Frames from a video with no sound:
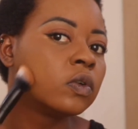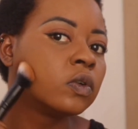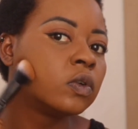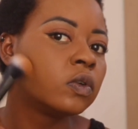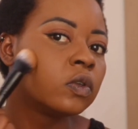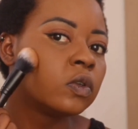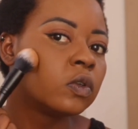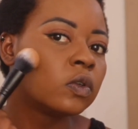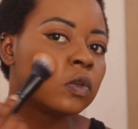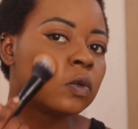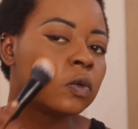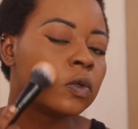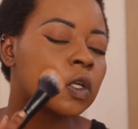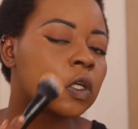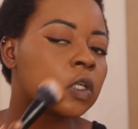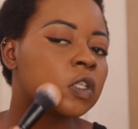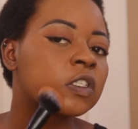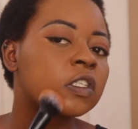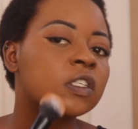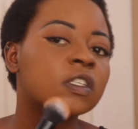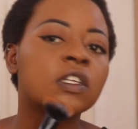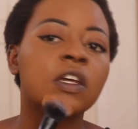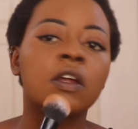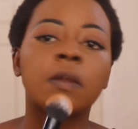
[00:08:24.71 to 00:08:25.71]
So
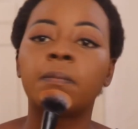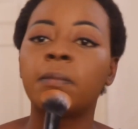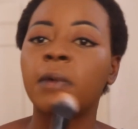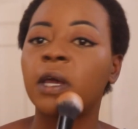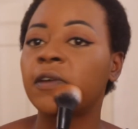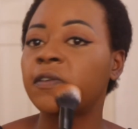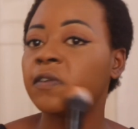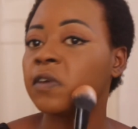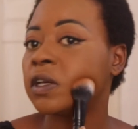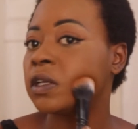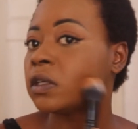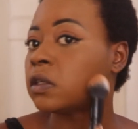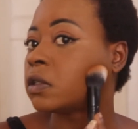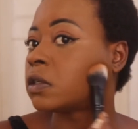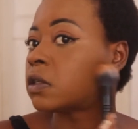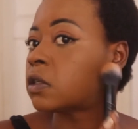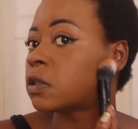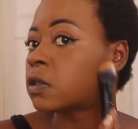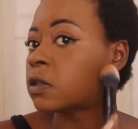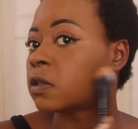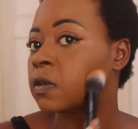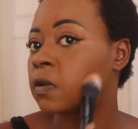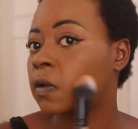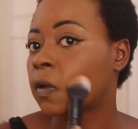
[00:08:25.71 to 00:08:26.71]
just set my face.
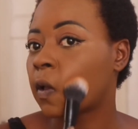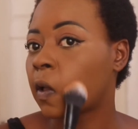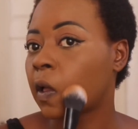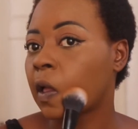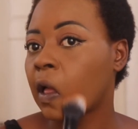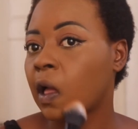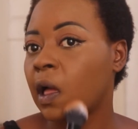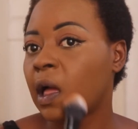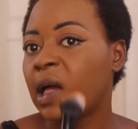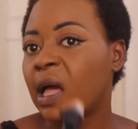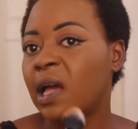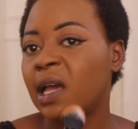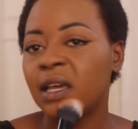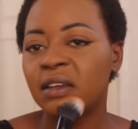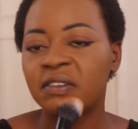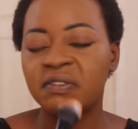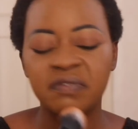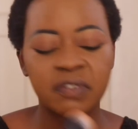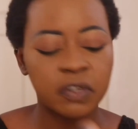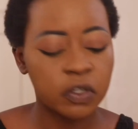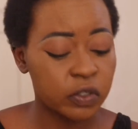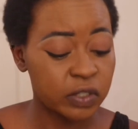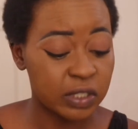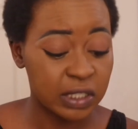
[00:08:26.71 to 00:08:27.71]
It
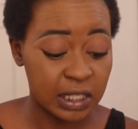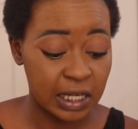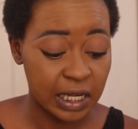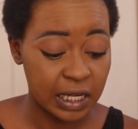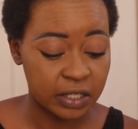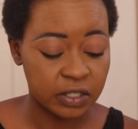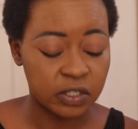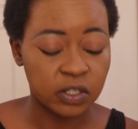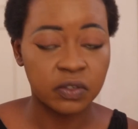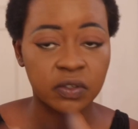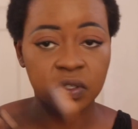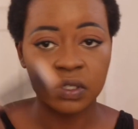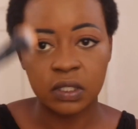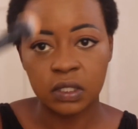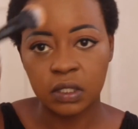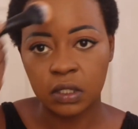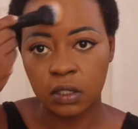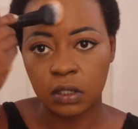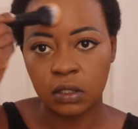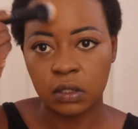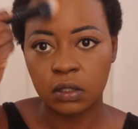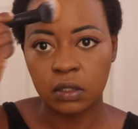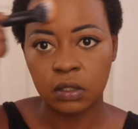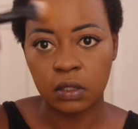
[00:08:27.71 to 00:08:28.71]
feels nice on the
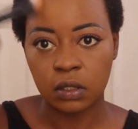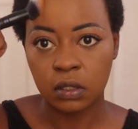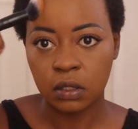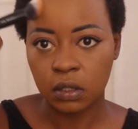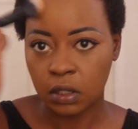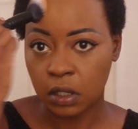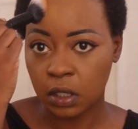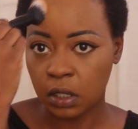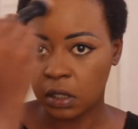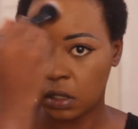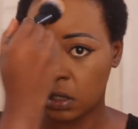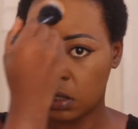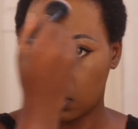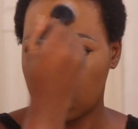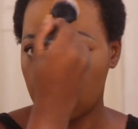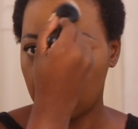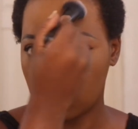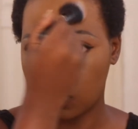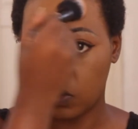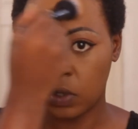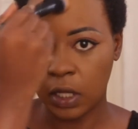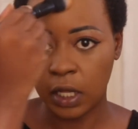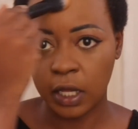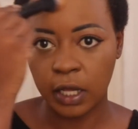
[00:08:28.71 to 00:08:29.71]
skin,
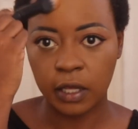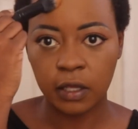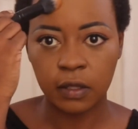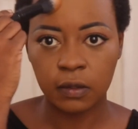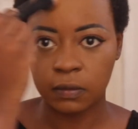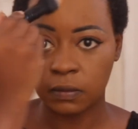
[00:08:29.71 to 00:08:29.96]
no lie.